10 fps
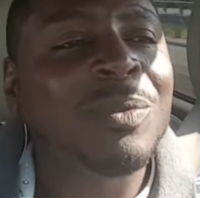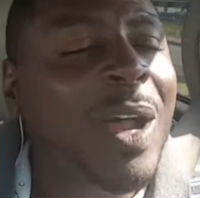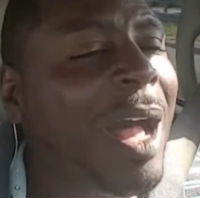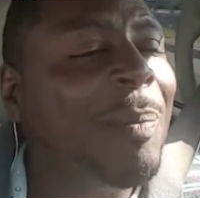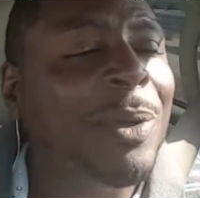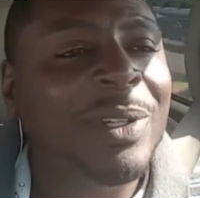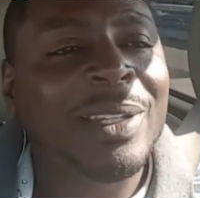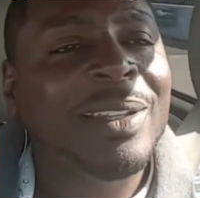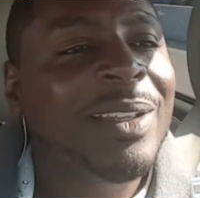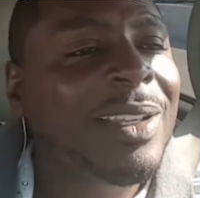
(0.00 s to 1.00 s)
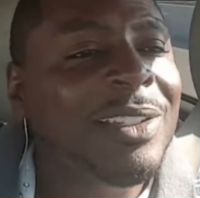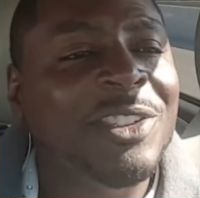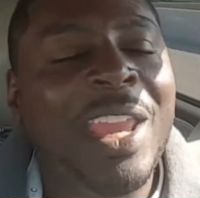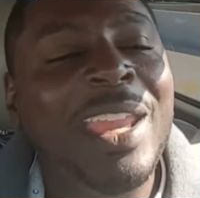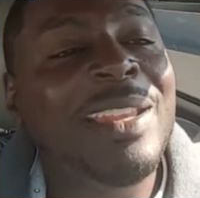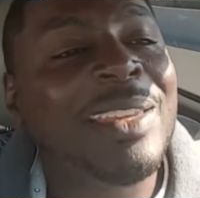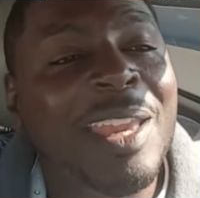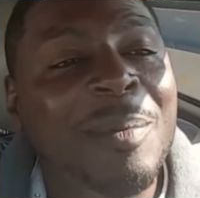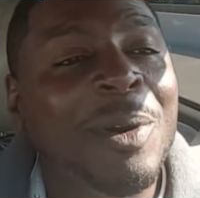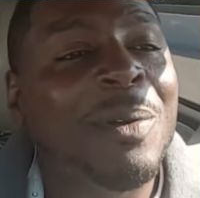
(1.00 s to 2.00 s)
Robert Jane
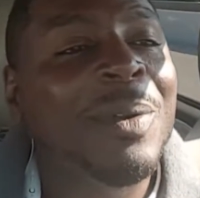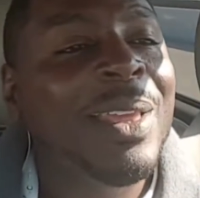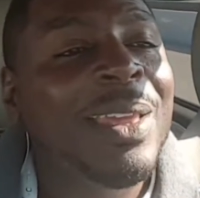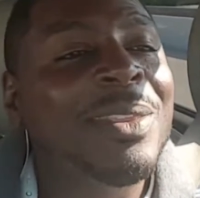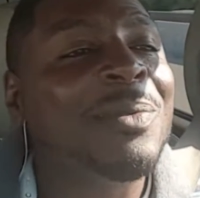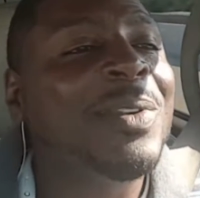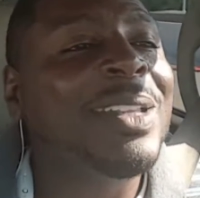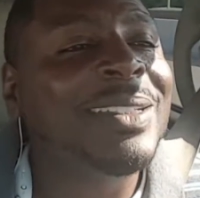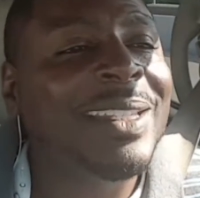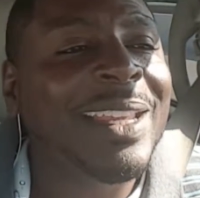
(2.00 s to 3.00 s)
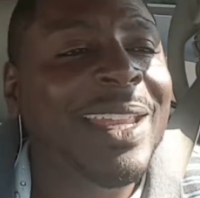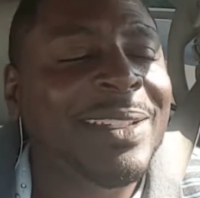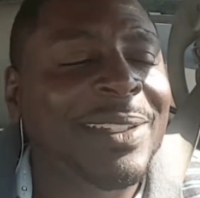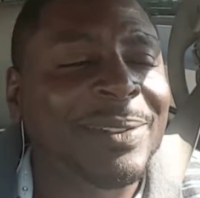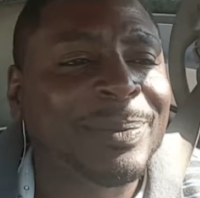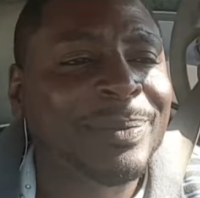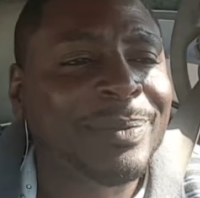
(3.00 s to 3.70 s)
Kimmel, the real estate agent,